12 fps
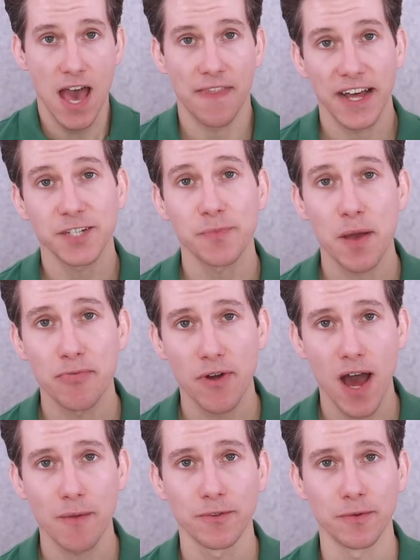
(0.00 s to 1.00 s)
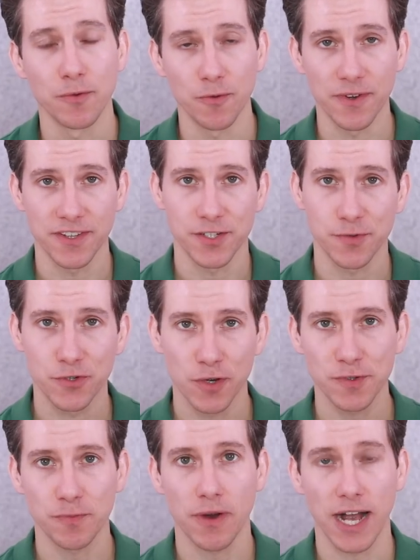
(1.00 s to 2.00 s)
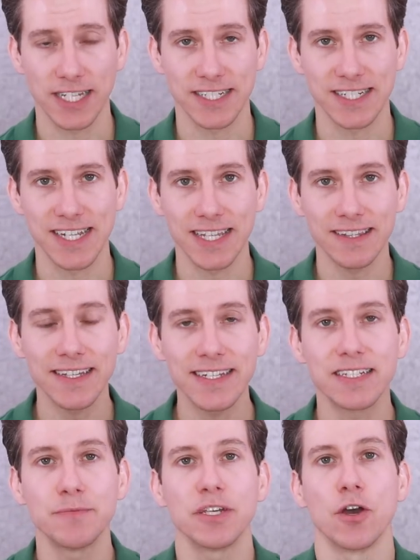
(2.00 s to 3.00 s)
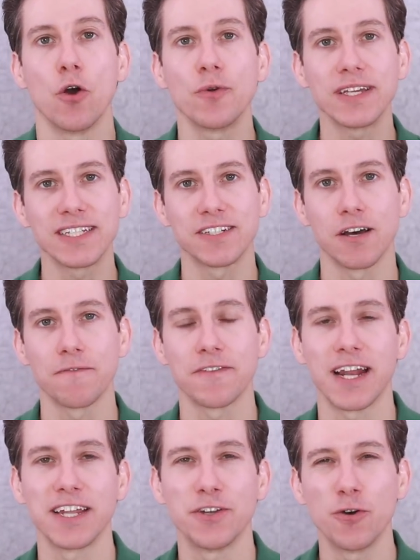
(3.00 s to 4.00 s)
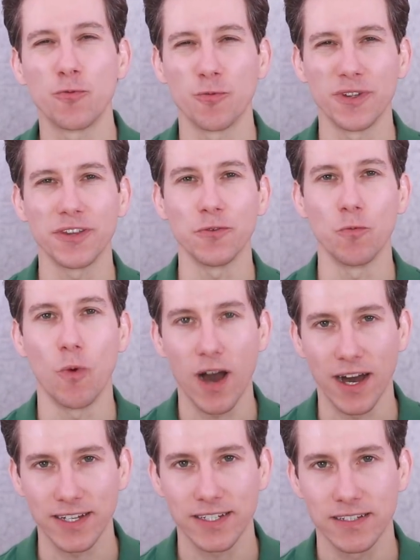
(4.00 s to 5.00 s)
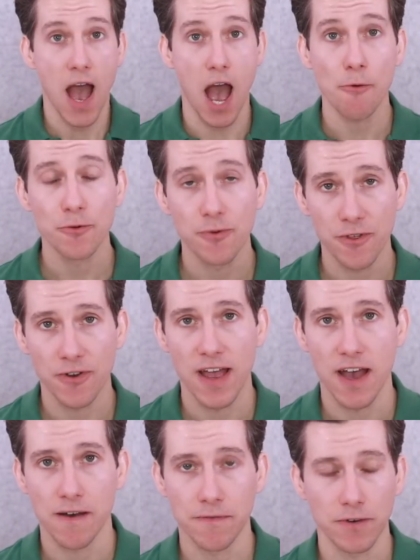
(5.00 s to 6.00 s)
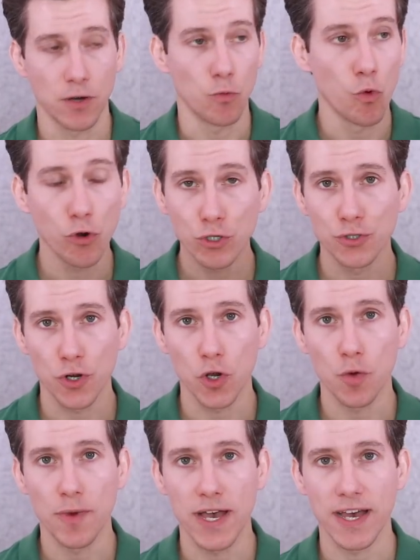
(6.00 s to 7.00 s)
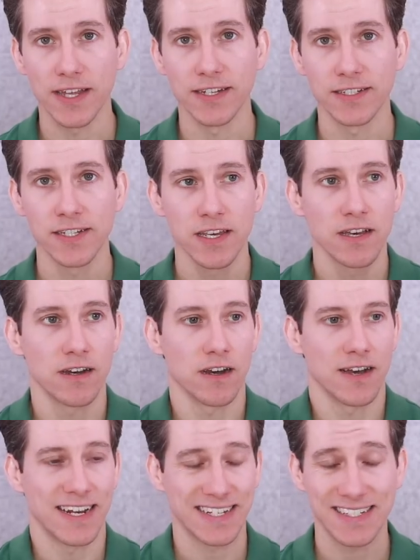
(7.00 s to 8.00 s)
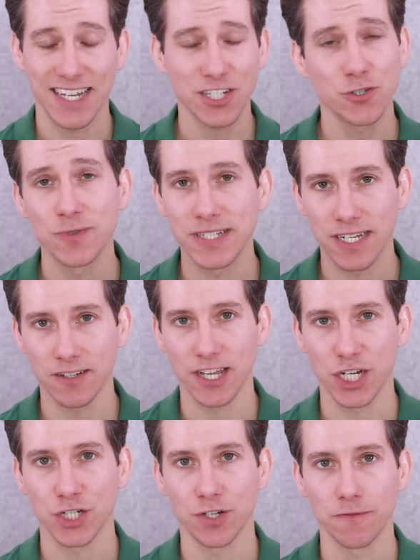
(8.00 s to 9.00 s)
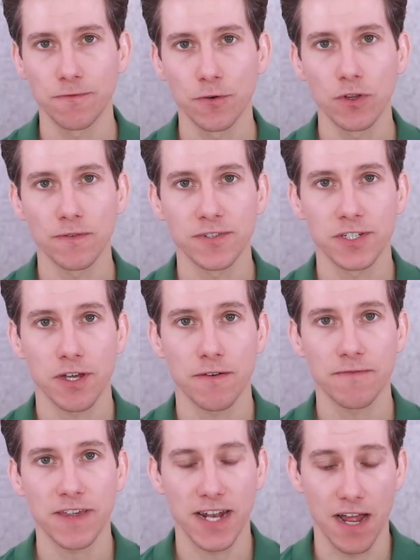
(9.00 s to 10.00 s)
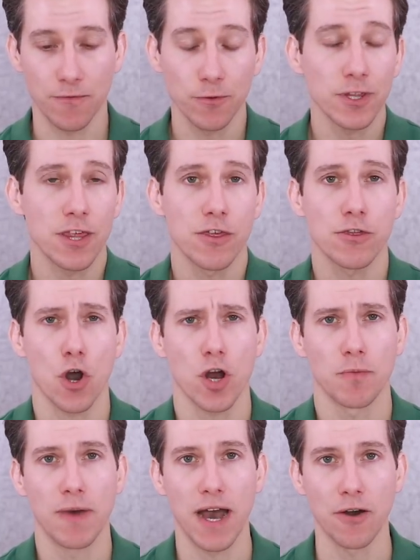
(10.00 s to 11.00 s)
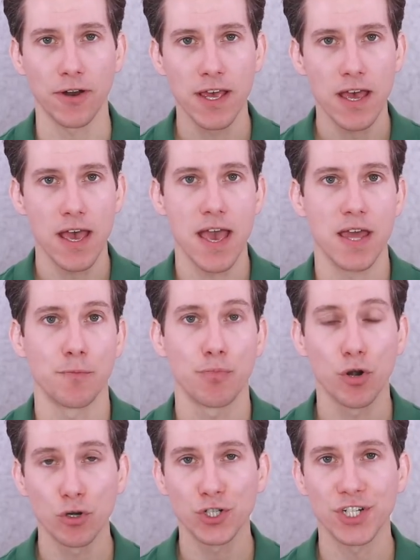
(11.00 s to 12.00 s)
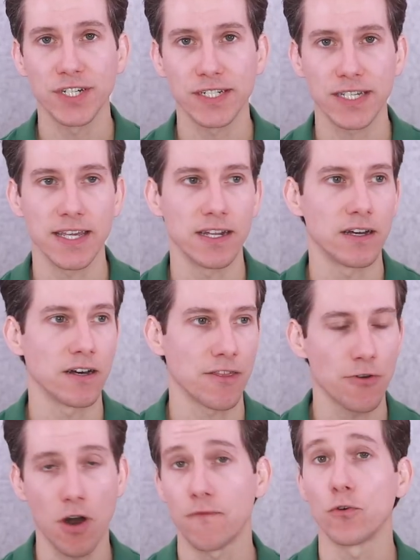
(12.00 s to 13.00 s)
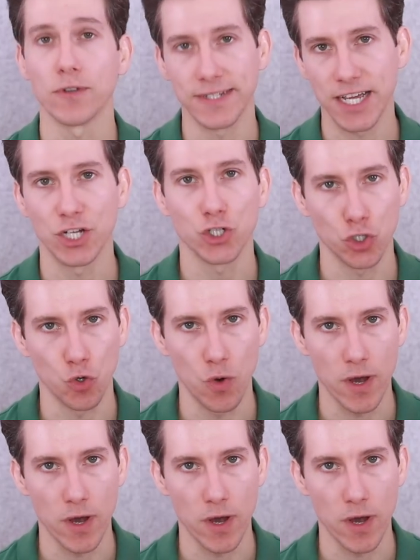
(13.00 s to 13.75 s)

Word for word: And that's my problem with subscription boxes is they lead to me owning stuff that I don't really want. I would rather have a wardrobe and uh, an accessories collection full of stuff that I've really thought about and purchased in a thoughtful, intentional